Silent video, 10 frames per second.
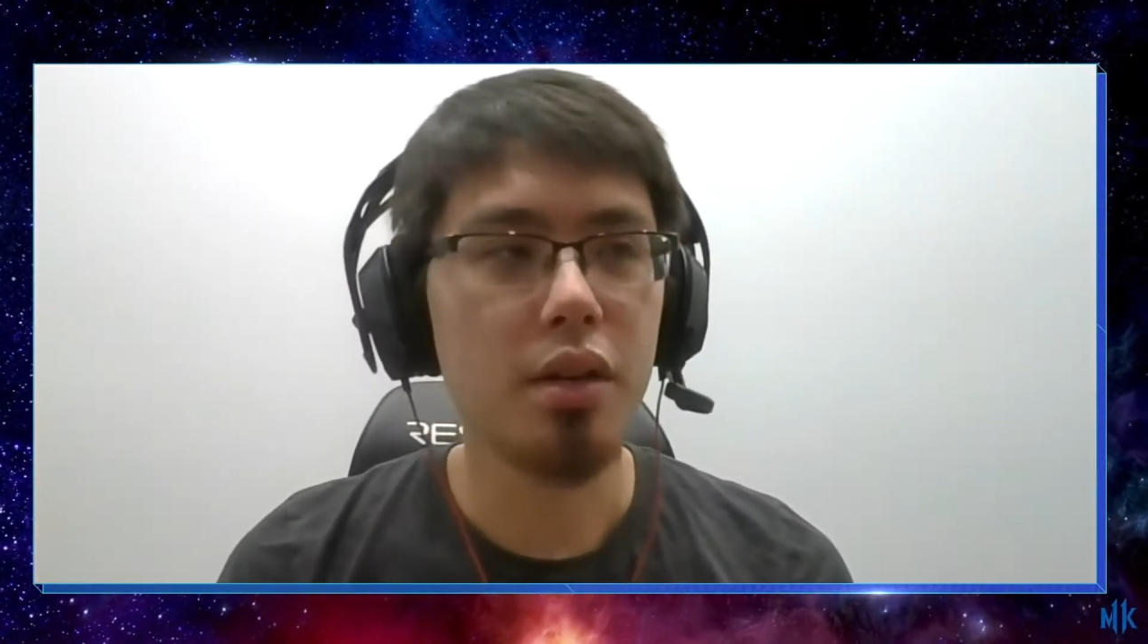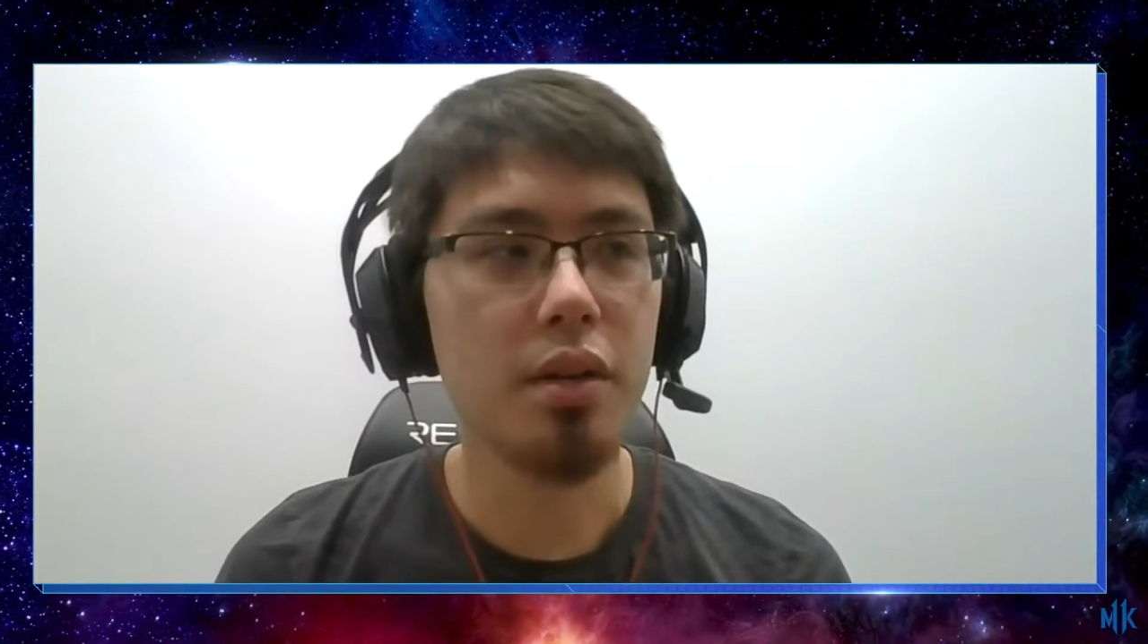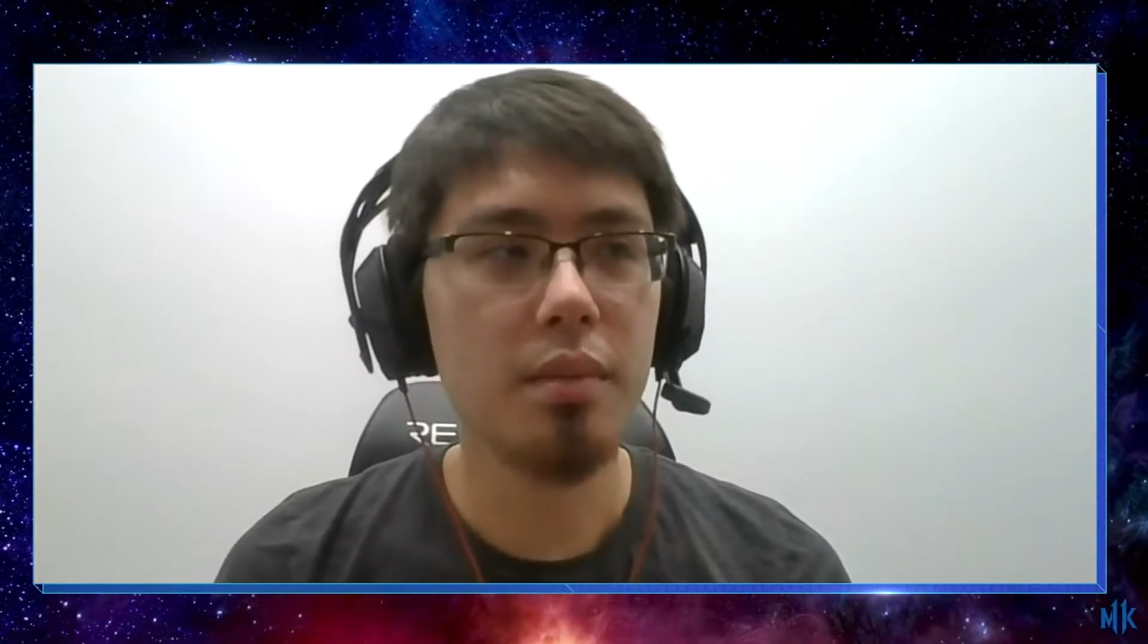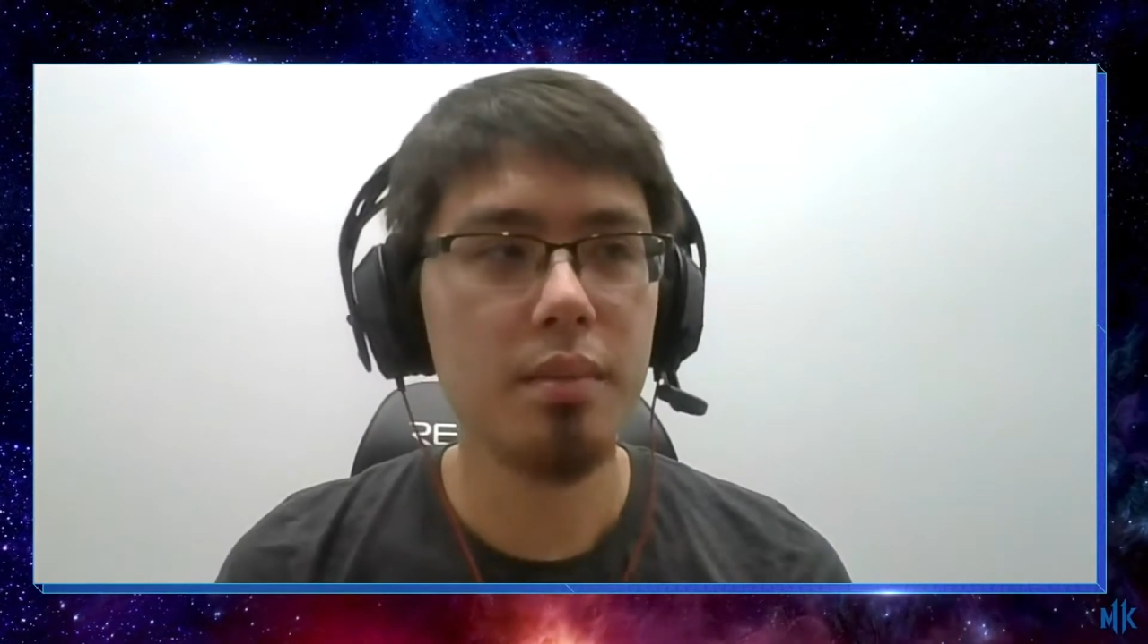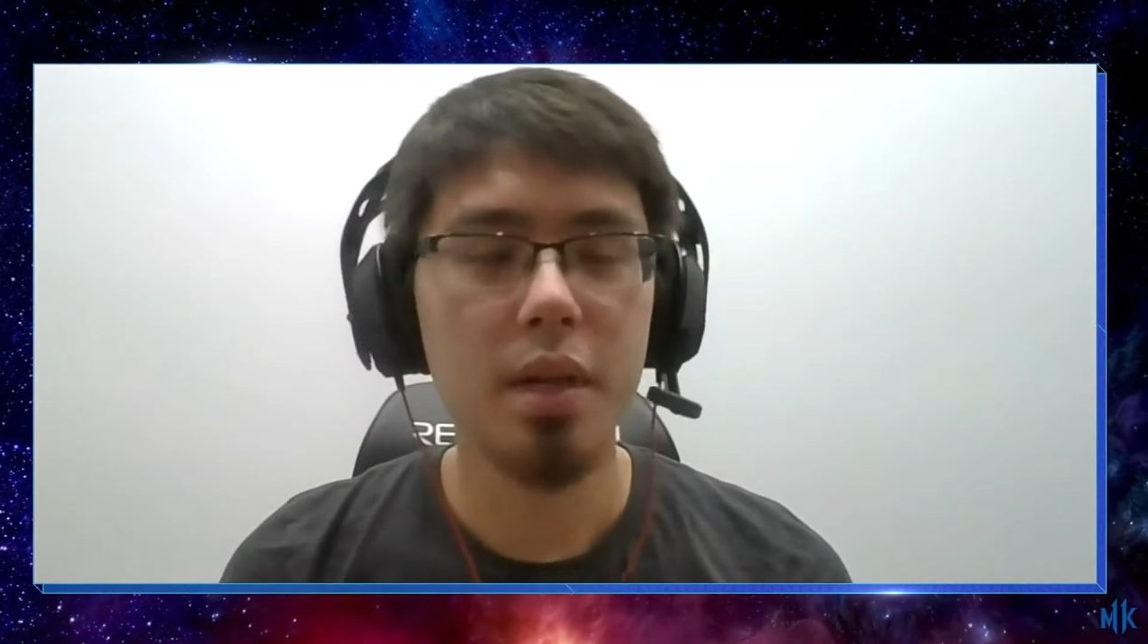
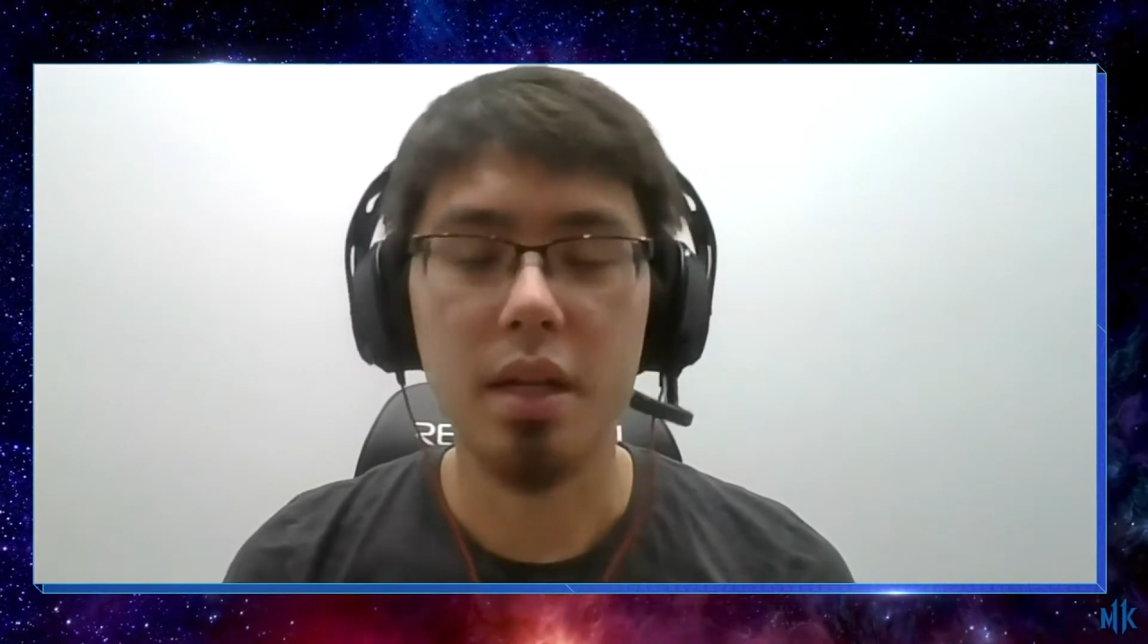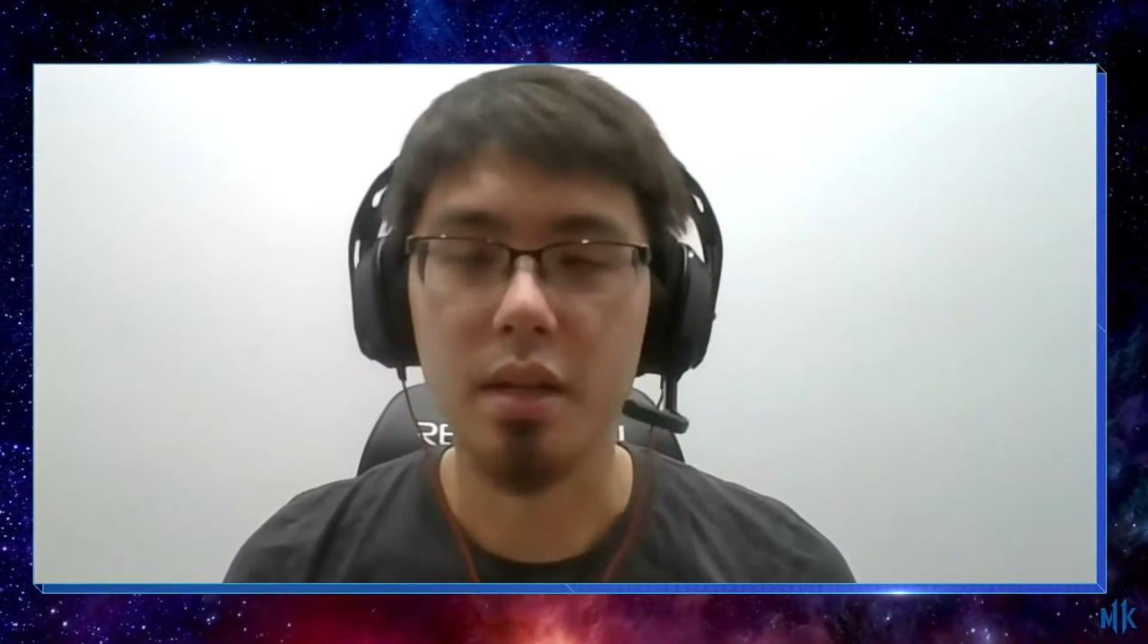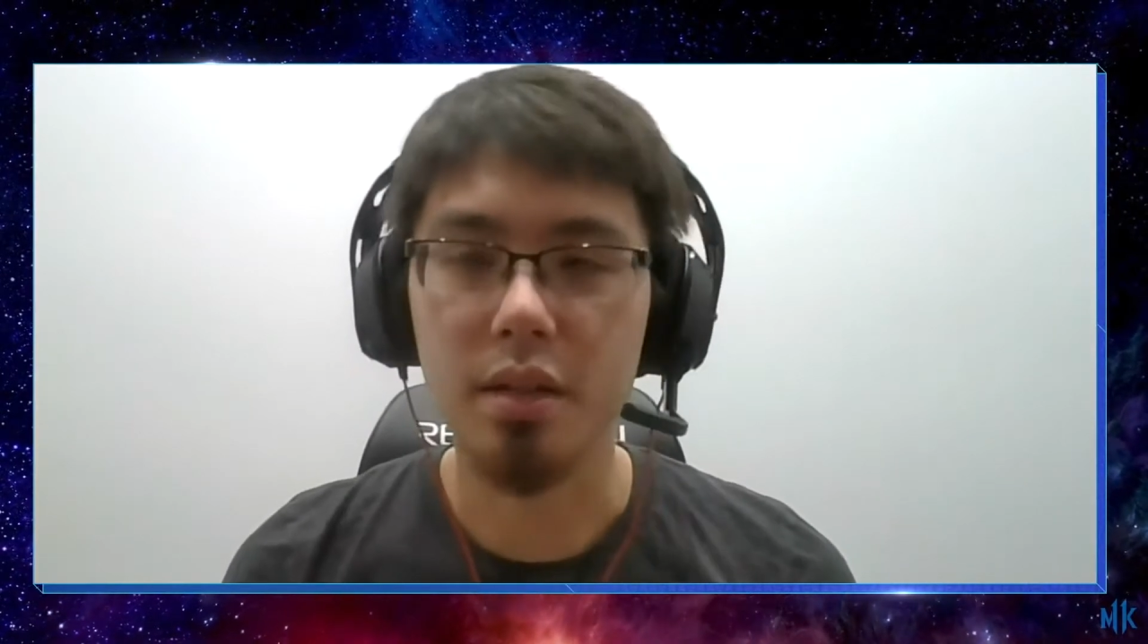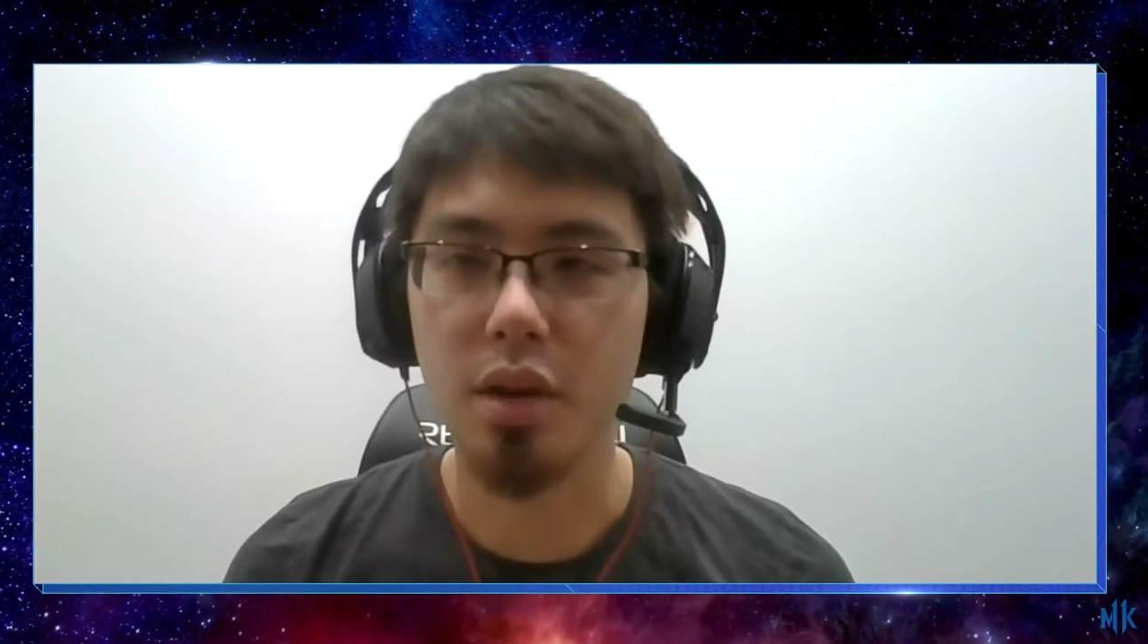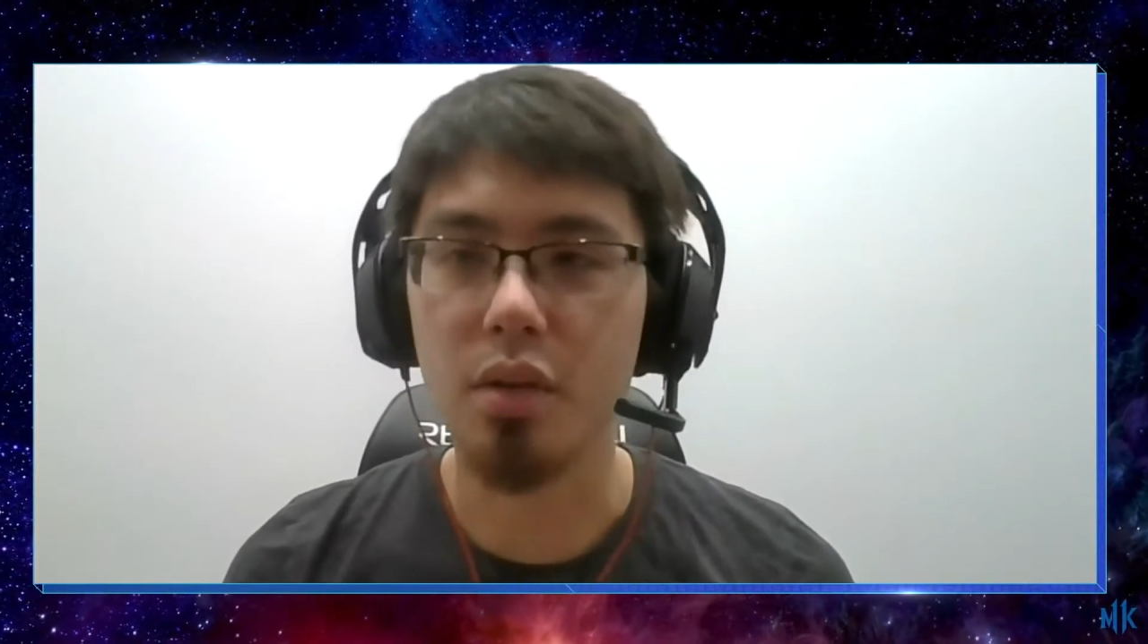totem
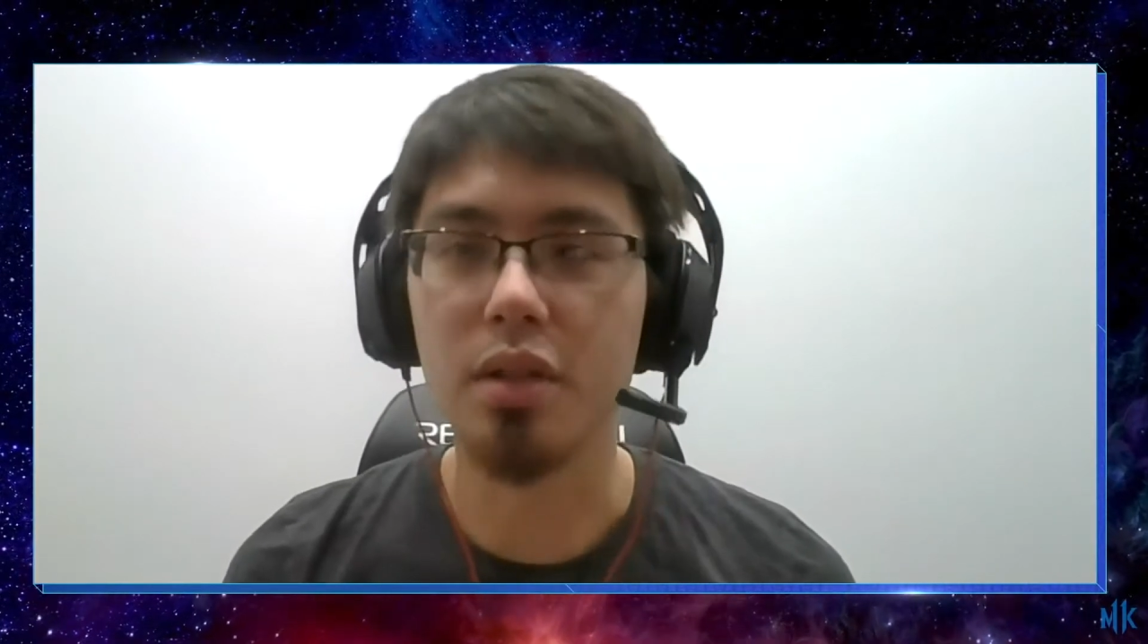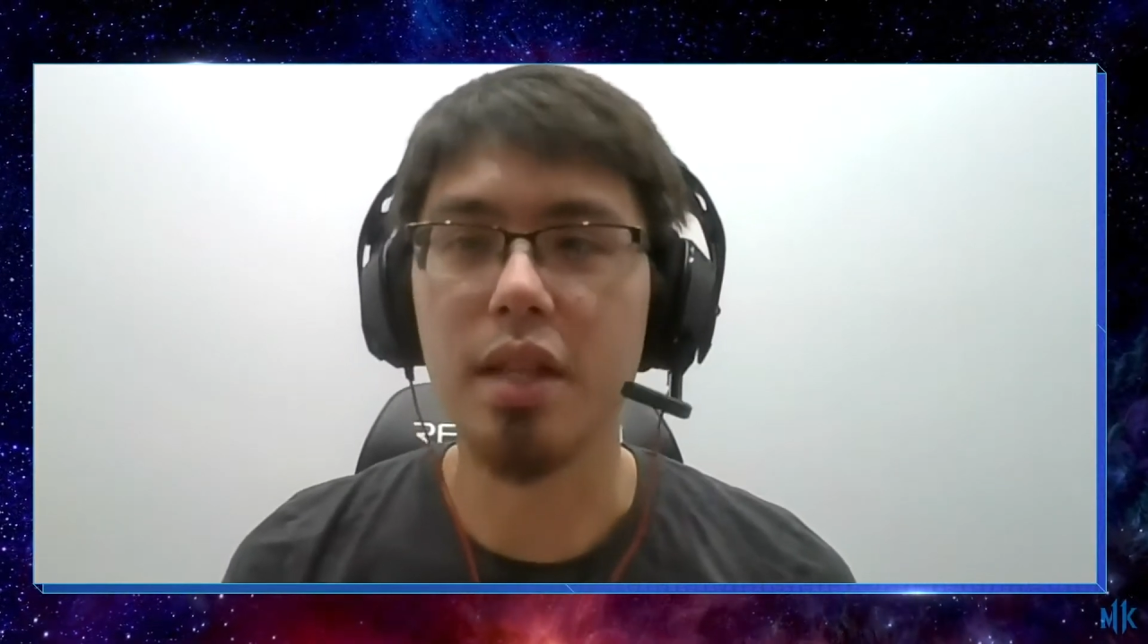is Kotal's